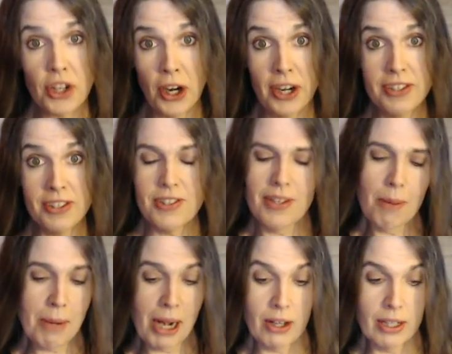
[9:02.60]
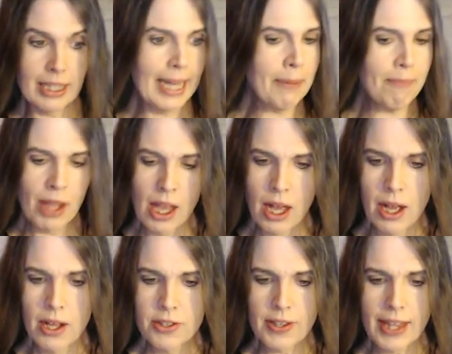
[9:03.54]
hertz, apparently.
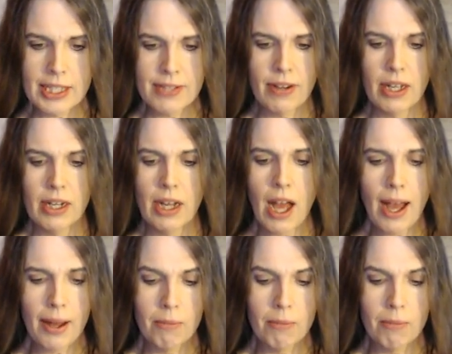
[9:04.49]
So that's fun.